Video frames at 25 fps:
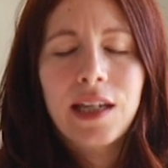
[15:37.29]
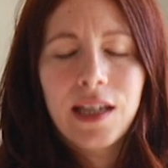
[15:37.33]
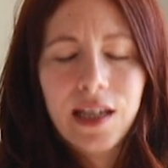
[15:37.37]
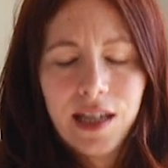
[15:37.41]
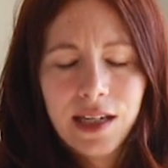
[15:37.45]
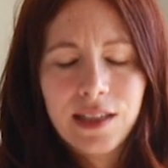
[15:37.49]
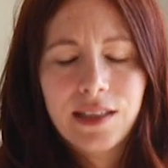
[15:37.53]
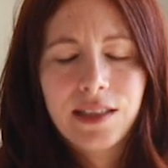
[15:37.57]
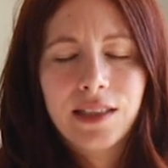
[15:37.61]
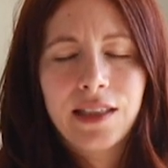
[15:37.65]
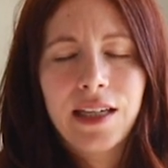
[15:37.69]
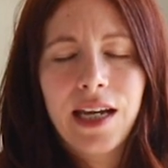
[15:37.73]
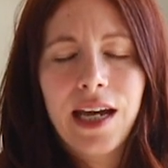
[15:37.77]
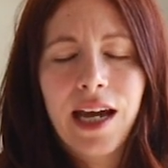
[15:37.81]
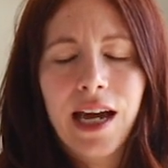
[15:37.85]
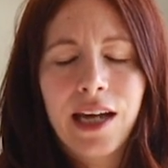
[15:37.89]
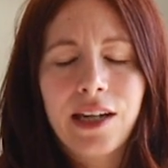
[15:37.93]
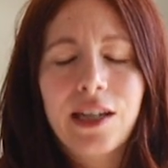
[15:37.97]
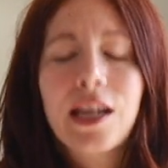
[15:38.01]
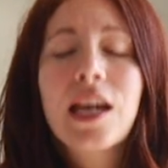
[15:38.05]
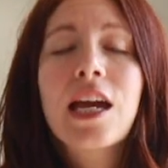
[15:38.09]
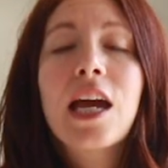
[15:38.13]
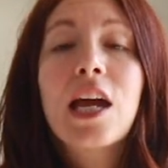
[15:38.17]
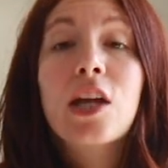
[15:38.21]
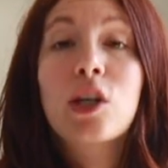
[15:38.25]
and stand
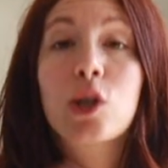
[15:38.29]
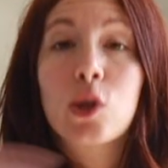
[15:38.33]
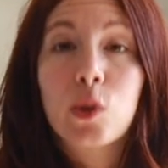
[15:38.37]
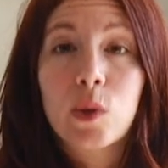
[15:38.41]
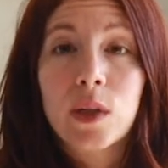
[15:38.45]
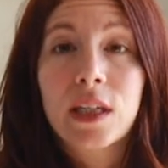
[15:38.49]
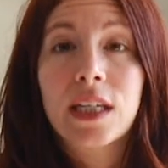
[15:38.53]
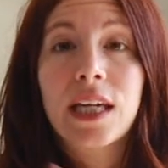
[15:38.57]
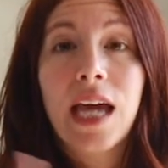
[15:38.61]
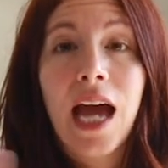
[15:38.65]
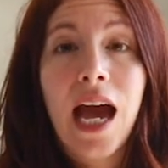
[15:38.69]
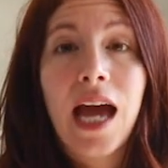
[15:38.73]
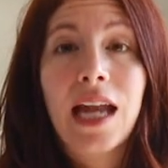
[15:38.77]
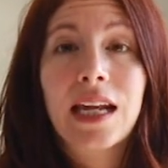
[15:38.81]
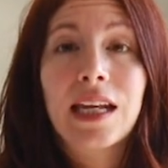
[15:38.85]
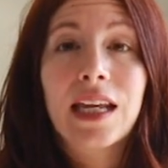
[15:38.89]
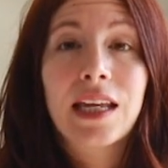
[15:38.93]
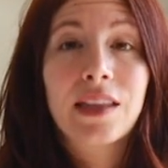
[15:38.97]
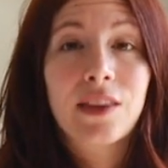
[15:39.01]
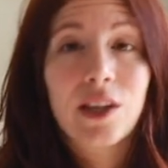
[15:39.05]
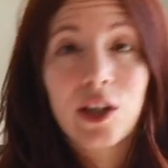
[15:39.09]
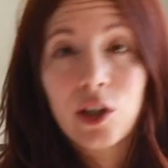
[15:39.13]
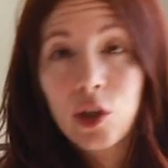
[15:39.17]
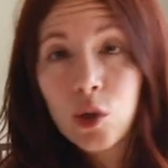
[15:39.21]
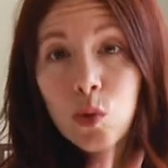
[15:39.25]
and do it again.
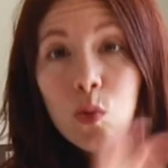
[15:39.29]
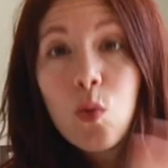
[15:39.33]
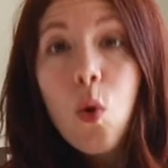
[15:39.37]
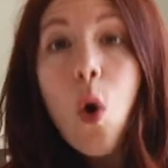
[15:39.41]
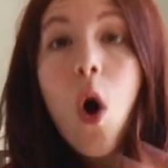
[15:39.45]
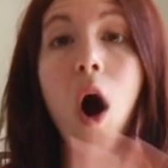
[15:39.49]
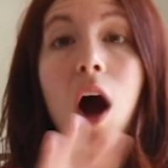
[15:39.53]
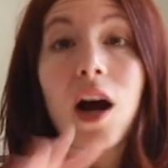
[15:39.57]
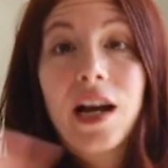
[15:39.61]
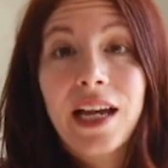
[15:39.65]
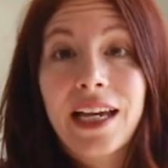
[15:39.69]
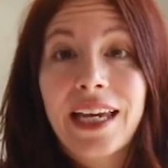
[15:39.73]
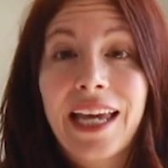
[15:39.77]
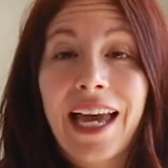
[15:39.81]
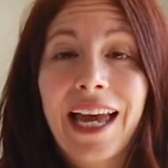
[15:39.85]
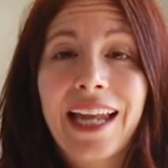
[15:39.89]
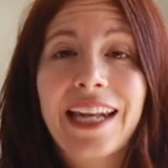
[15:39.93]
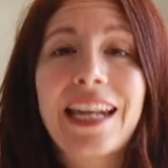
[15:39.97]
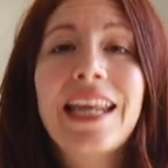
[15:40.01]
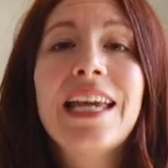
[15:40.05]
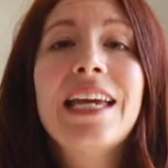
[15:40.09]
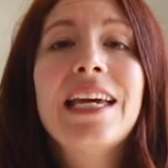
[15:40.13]
And then you walk again.